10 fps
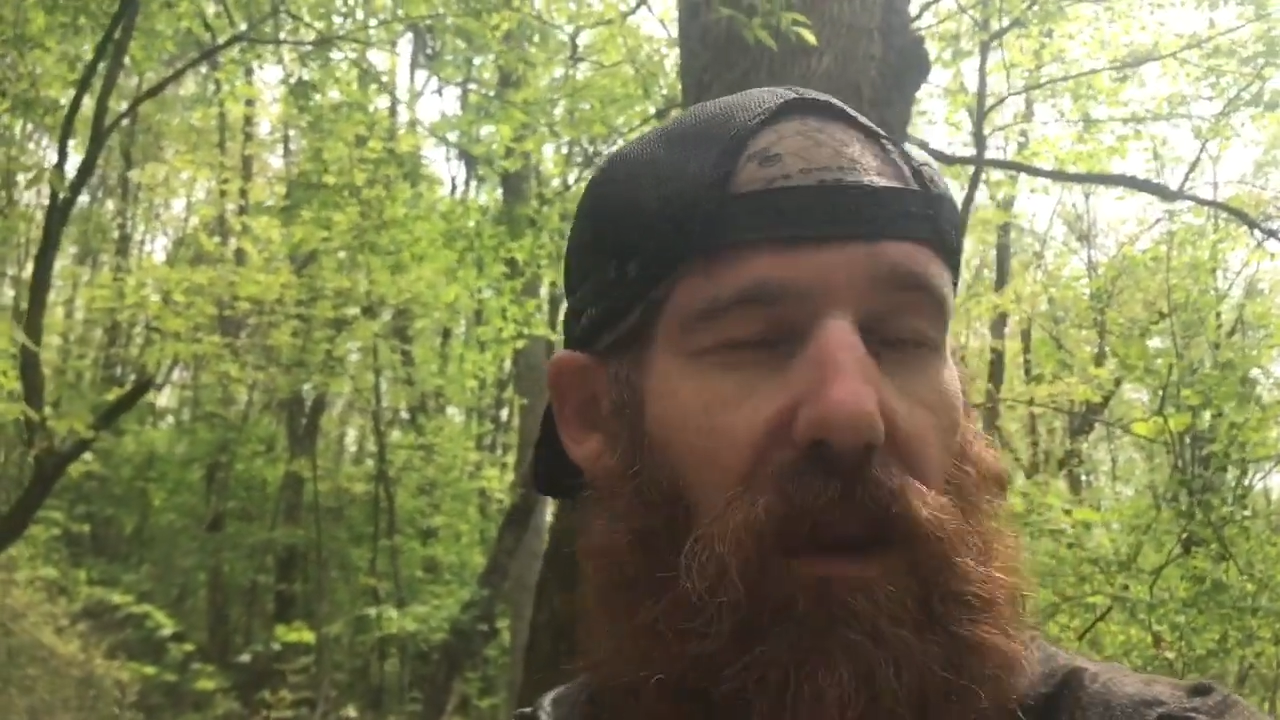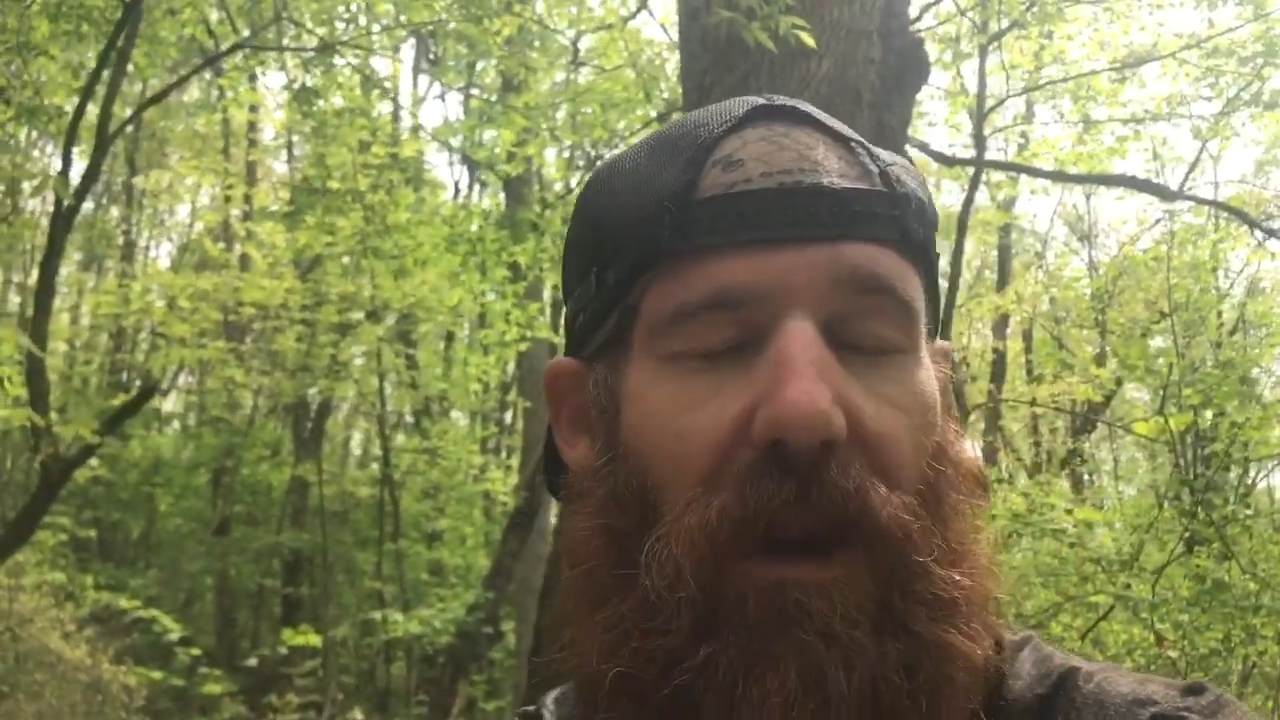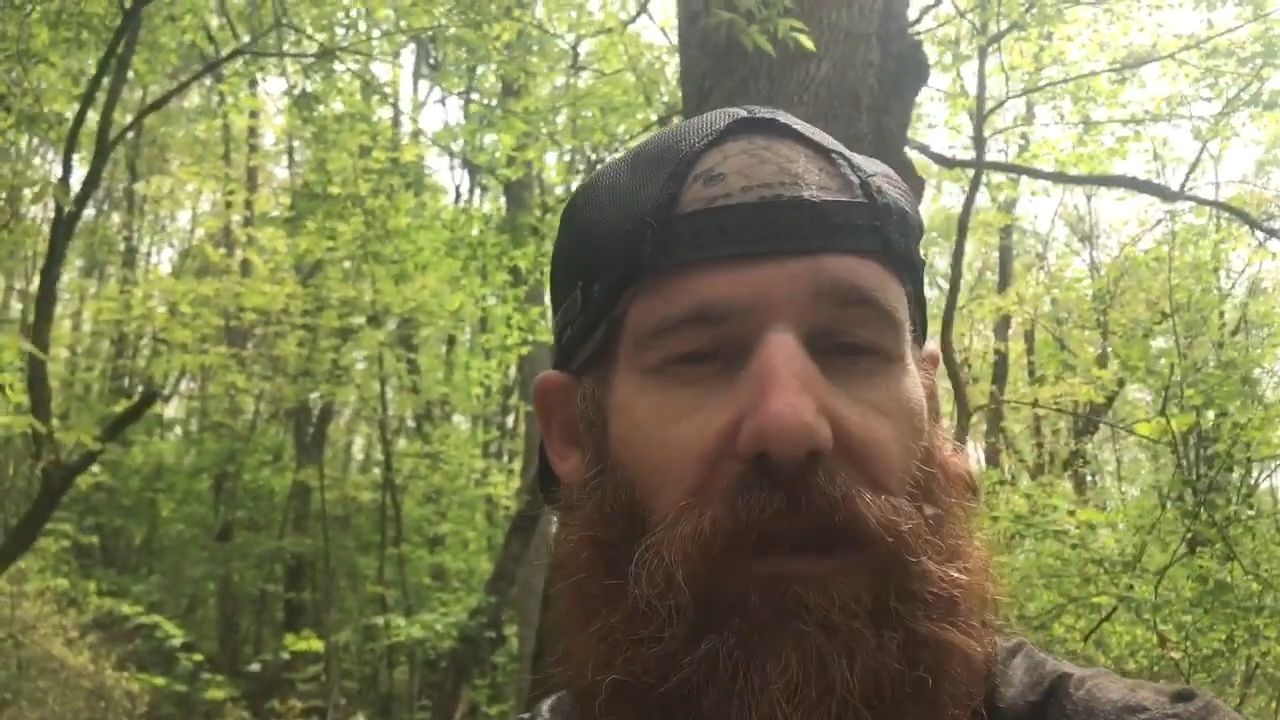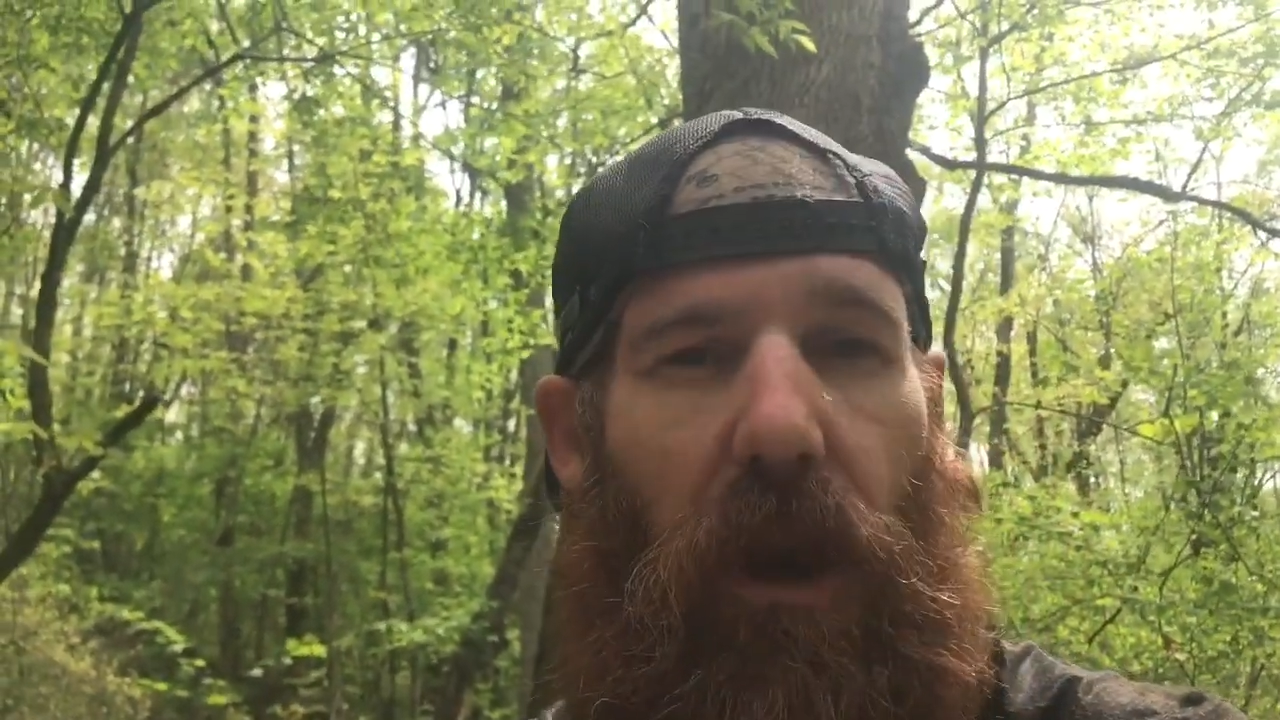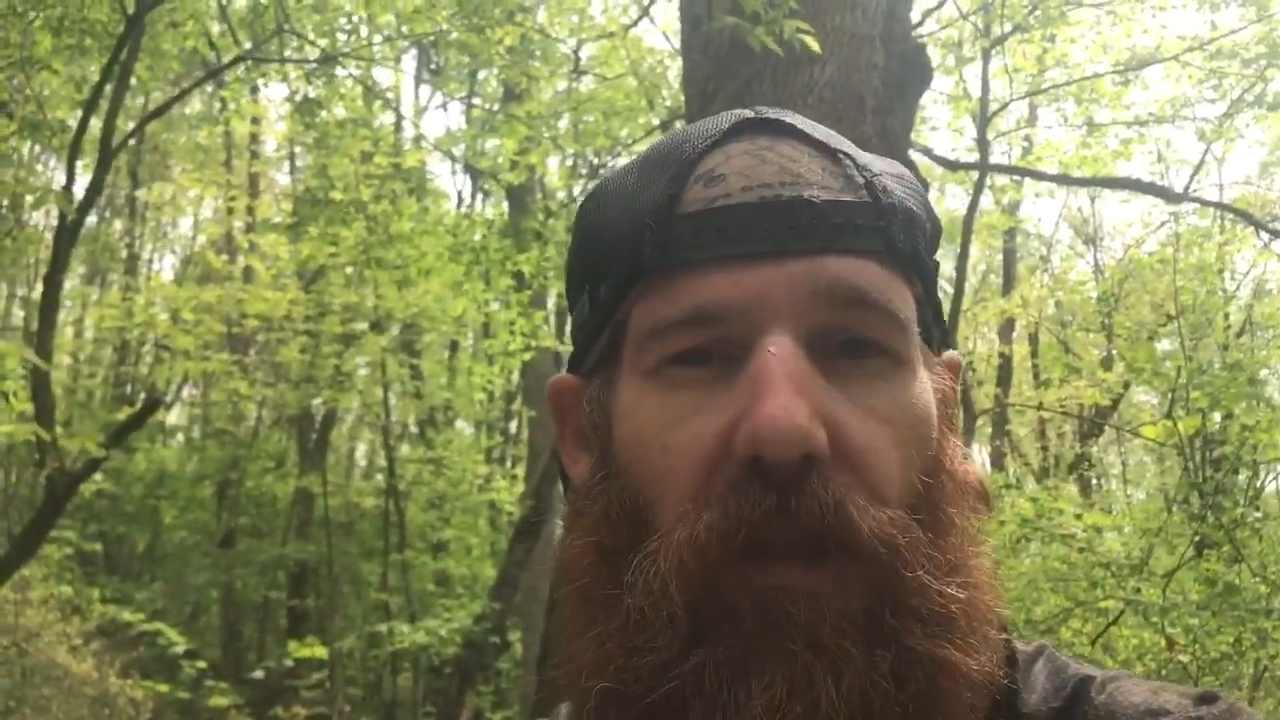
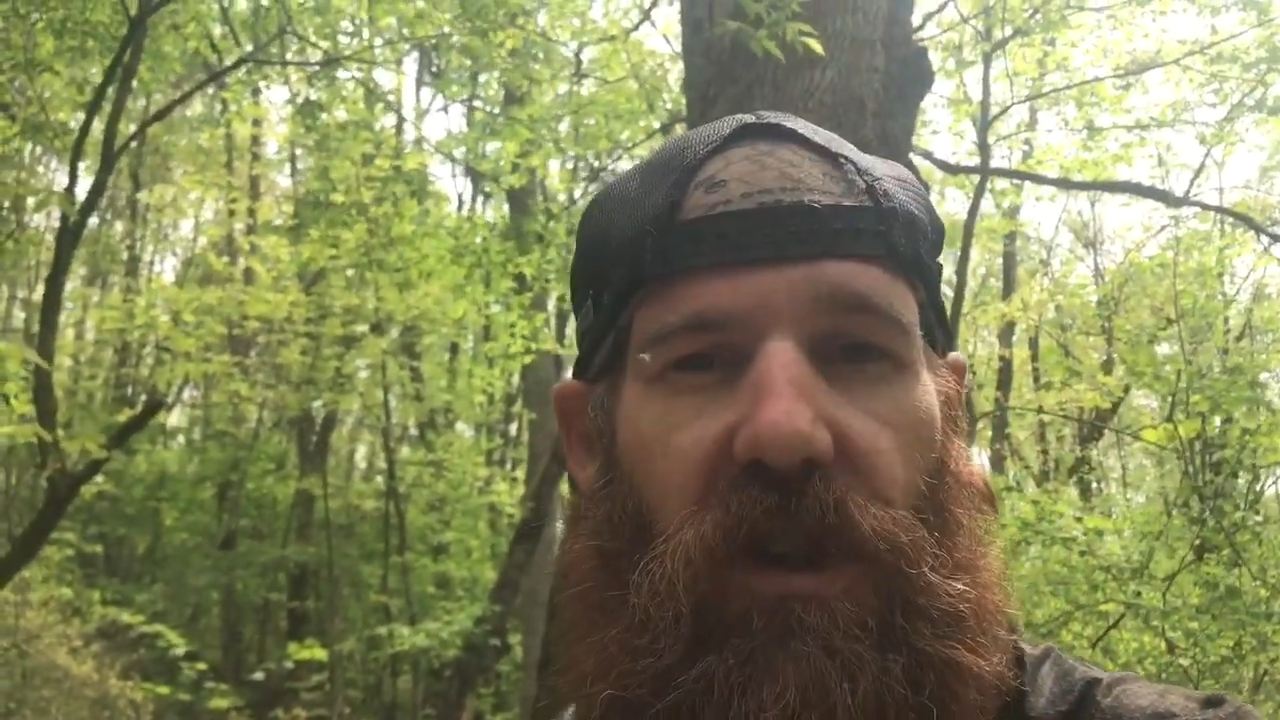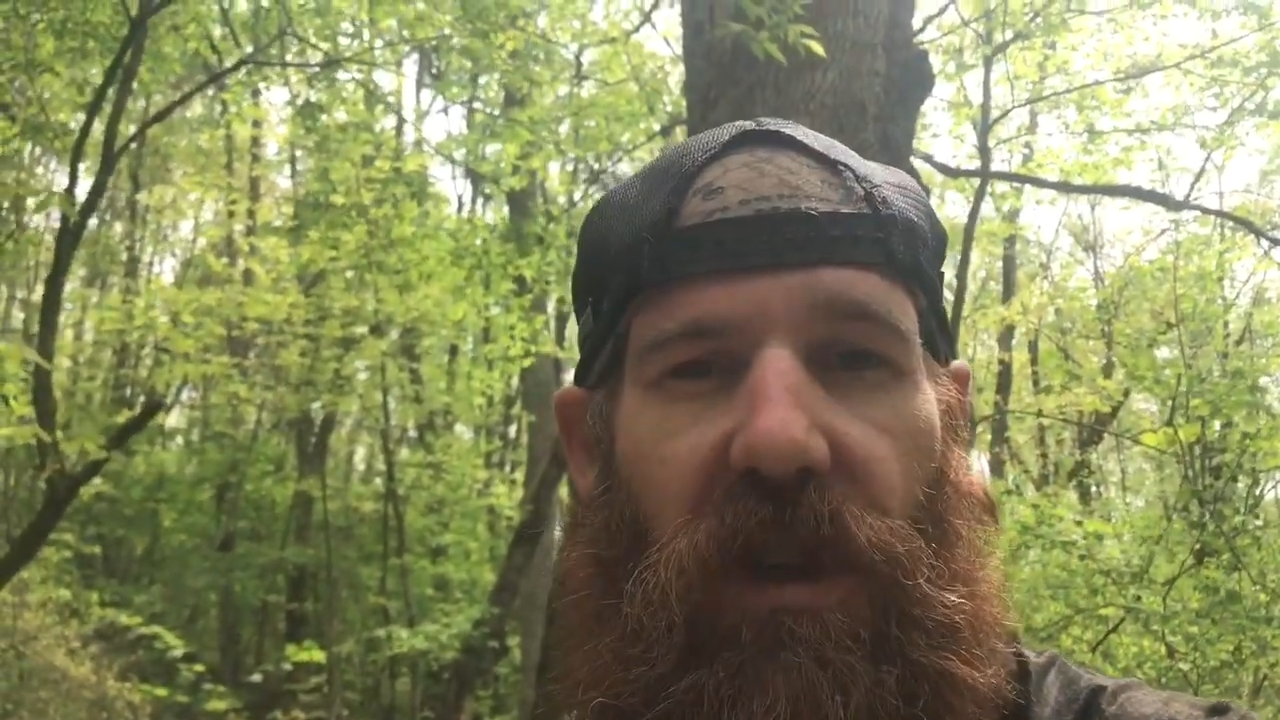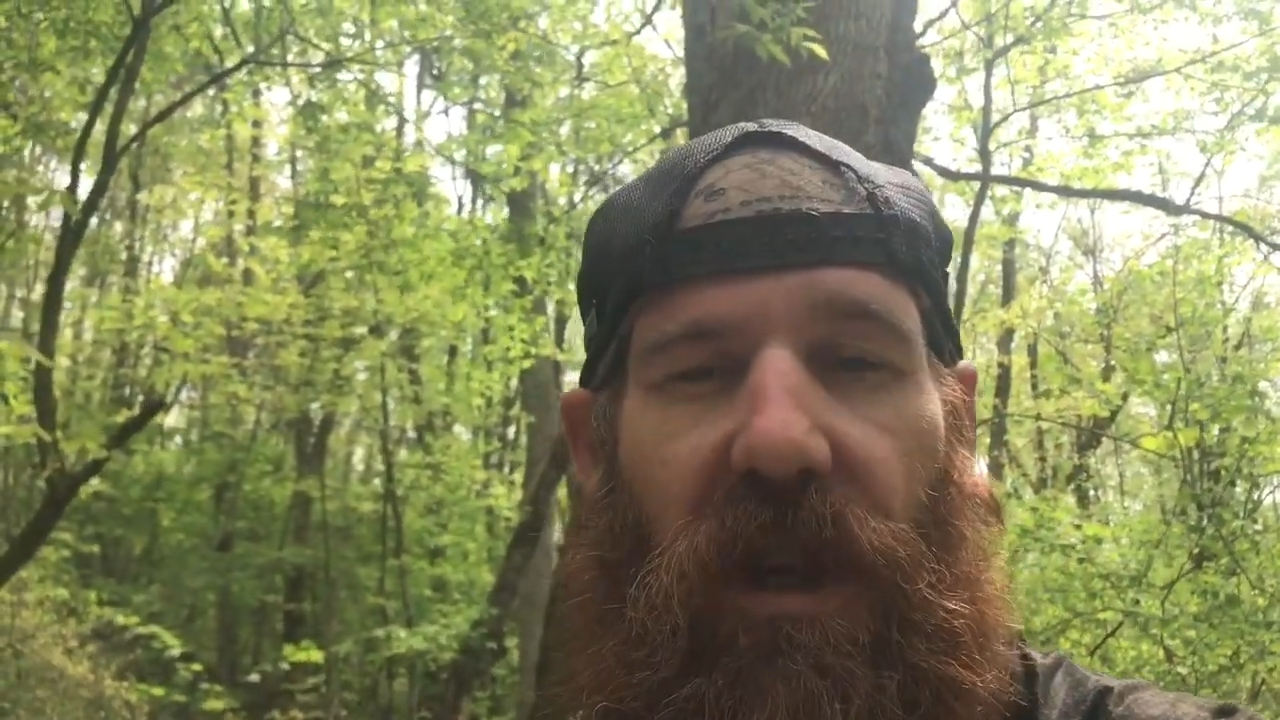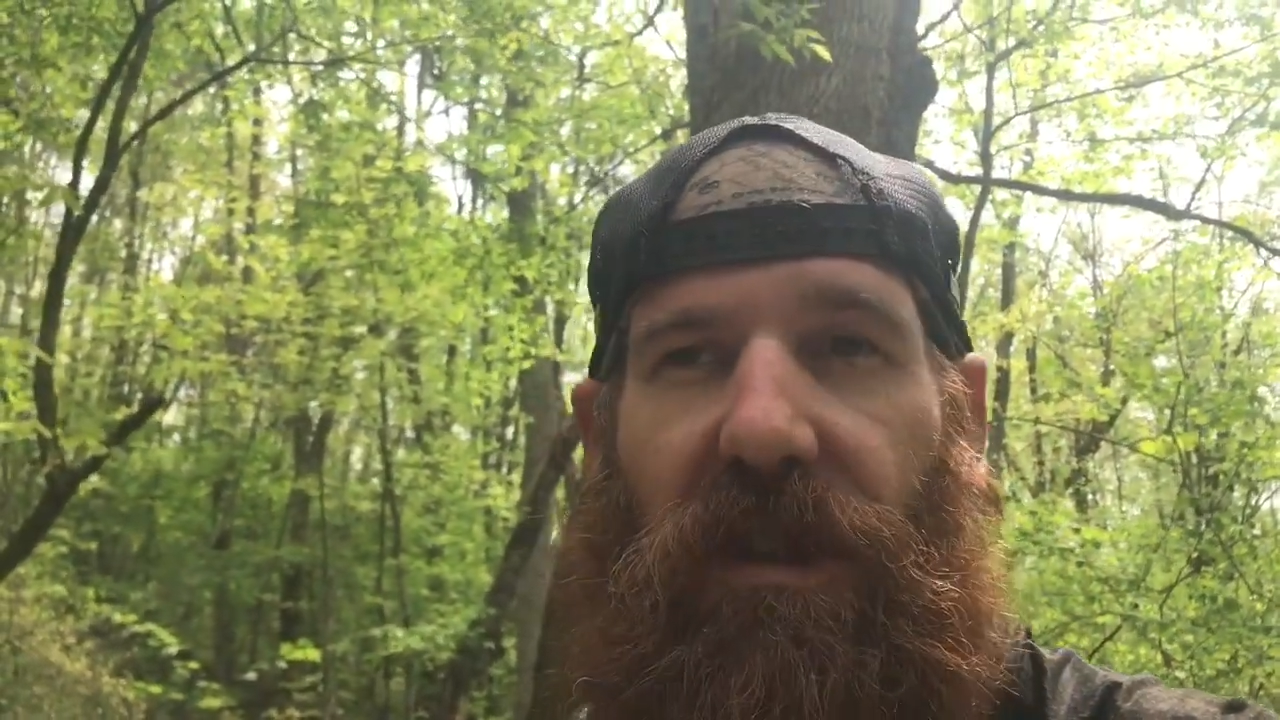leftover shit,